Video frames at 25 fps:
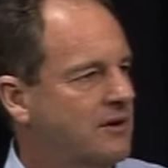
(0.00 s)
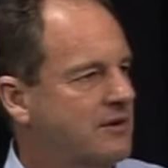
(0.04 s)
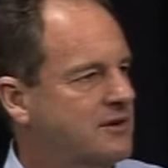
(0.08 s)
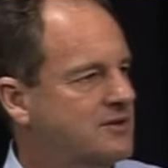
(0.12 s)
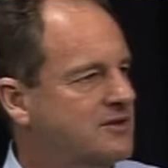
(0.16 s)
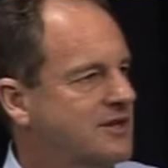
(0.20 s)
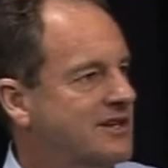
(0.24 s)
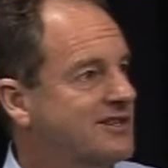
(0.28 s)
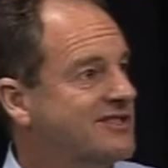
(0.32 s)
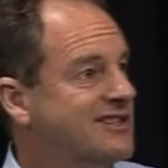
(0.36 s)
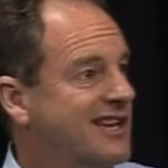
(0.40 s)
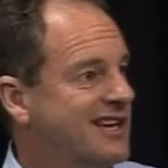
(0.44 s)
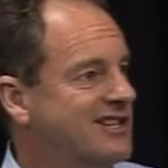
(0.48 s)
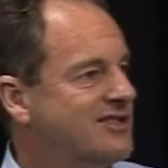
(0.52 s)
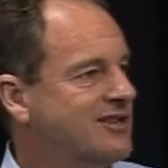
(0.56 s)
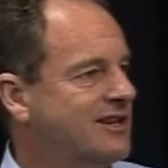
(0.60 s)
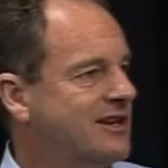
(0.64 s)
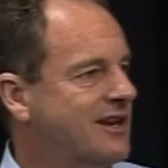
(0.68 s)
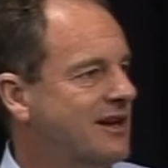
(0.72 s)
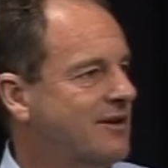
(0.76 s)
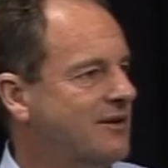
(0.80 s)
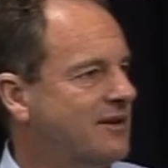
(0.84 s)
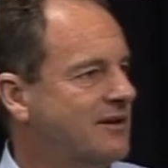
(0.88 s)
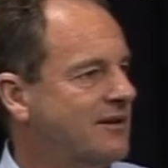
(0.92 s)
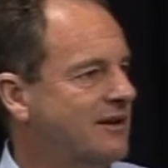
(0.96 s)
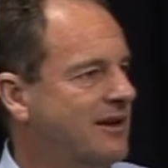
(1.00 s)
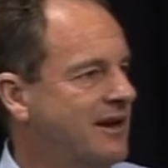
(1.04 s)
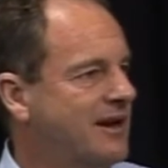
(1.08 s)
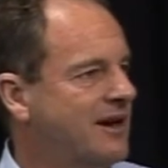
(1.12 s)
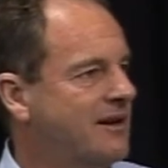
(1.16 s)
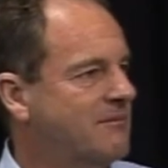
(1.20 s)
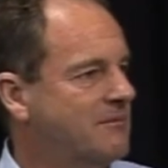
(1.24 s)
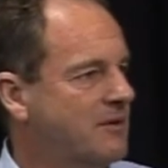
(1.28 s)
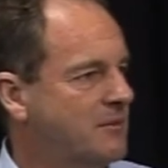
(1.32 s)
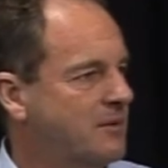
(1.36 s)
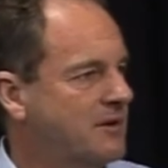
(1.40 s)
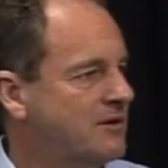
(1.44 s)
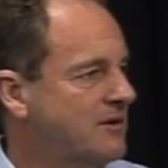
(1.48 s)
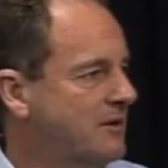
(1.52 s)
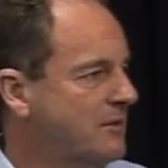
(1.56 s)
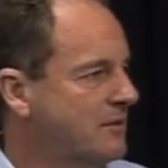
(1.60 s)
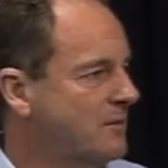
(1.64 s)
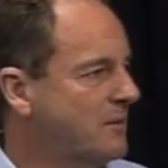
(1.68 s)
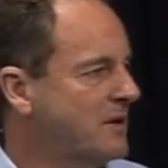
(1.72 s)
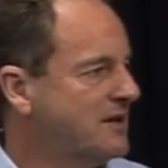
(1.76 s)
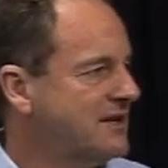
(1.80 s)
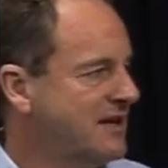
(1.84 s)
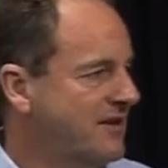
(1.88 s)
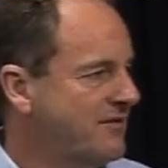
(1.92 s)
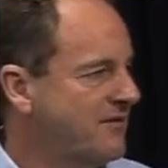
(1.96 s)
on, is actually going down. But
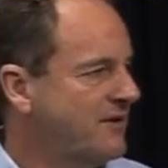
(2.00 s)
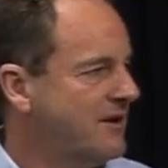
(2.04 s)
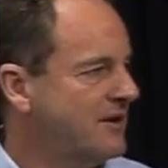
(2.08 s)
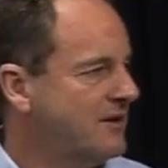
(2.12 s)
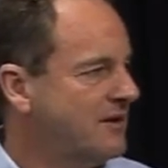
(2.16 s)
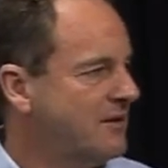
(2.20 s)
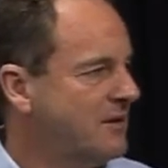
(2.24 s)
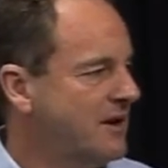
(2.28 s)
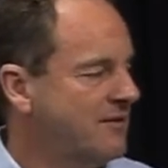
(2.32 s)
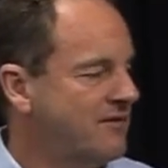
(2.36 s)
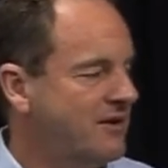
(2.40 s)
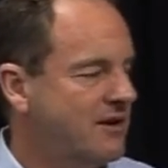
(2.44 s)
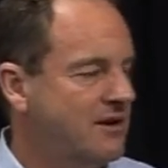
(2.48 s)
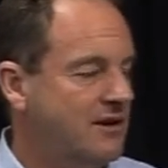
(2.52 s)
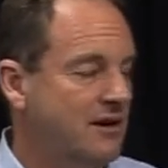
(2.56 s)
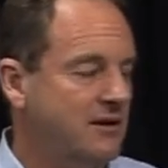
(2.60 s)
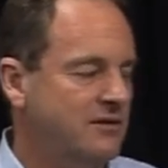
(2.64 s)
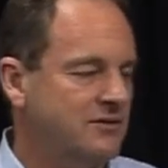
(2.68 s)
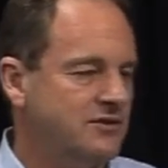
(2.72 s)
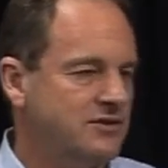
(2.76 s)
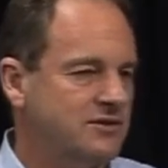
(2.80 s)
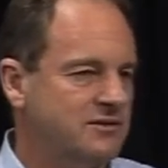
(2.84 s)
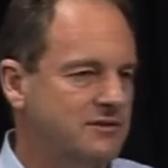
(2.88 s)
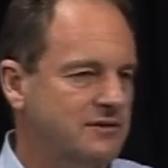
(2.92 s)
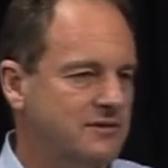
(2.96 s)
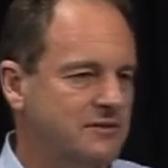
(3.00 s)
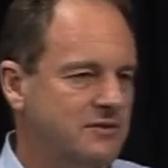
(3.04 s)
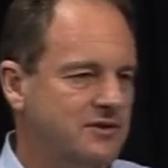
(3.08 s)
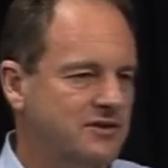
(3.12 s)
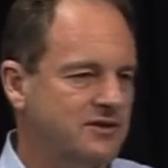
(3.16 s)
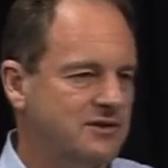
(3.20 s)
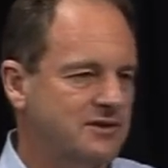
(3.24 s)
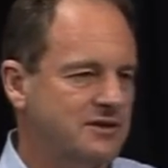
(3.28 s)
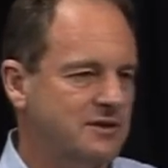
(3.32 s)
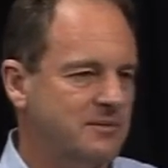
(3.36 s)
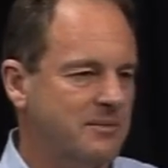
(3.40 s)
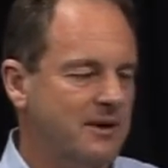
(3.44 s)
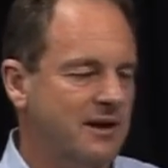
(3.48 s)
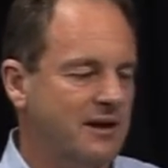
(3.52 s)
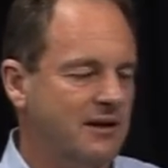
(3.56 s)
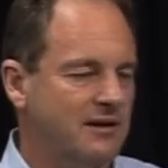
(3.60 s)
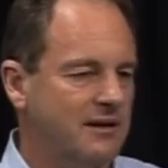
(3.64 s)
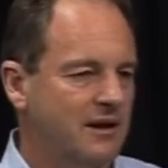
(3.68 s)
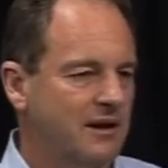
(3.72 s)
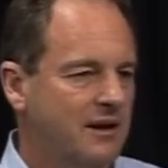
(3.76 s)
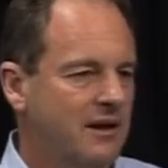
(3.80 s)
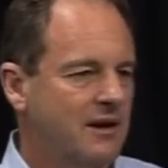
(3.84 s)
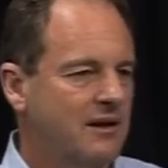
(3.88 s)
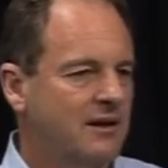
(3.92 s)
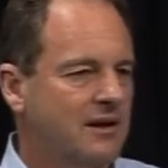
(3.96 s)
we definitely do have a culture which is about
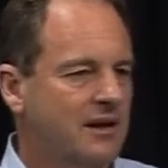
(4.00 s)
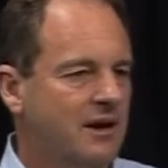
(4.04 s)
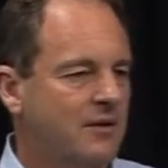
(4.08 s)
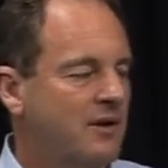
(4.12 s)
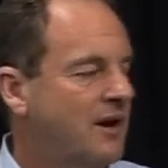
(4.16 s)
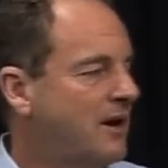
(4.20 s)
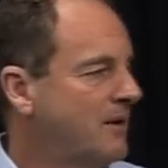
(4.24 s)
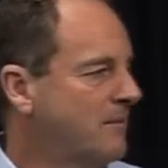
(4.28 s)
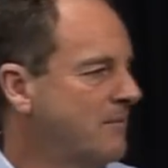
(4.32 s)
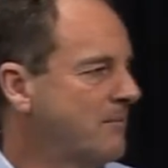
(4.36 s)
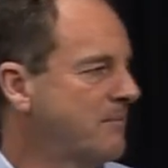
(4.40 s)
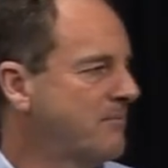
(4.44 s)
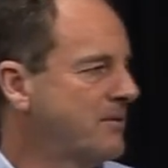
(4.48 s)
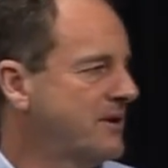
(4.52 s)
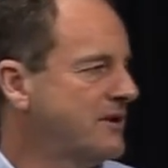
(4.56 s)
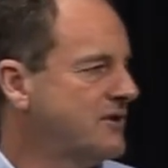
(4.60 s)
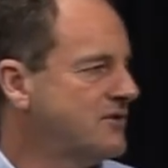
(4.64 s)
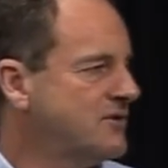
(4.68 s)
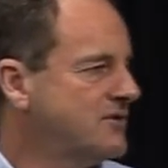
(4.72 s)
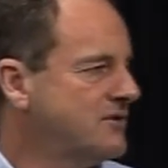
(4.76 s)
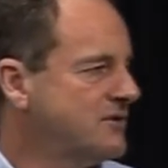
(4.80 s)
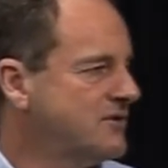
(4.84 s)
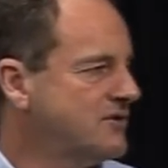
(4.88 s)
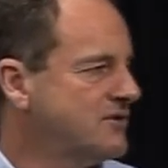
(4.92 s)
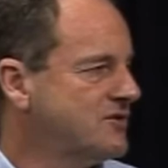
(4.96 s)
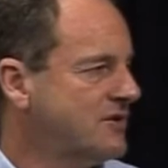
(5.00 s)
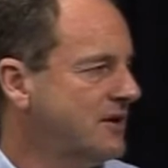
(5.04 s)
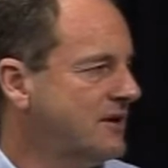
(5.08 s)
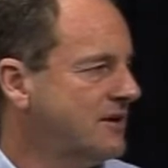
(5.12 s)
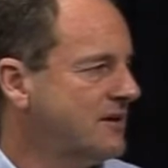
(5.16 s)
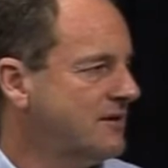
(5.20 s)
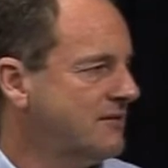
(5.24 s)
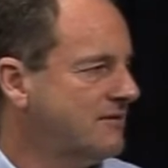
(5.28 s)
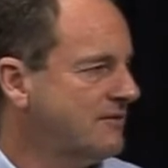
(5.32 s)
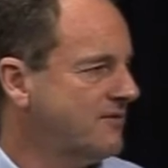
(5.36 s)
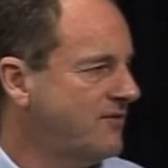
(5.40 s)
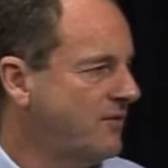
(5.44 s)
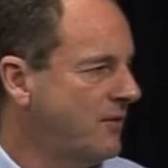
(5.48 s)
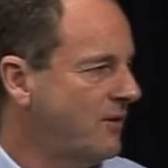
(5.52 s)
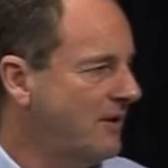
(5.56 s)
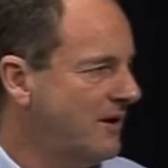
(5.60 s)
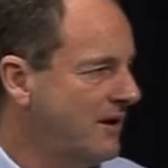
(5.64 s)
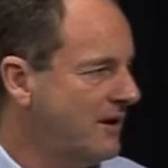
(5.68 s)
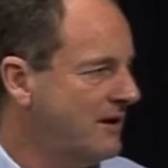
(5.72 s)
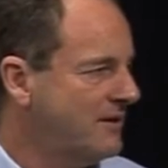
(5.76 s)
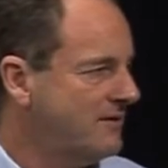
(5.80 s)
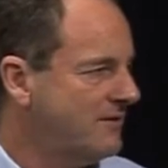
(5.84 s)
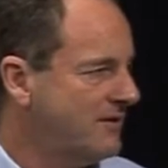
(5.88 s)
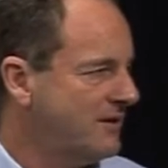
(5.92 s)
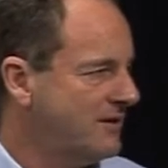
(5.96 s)
go out and binge and drink and fall
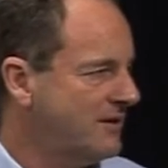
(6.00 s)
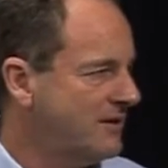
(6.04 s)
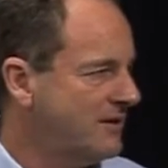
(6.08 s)
over.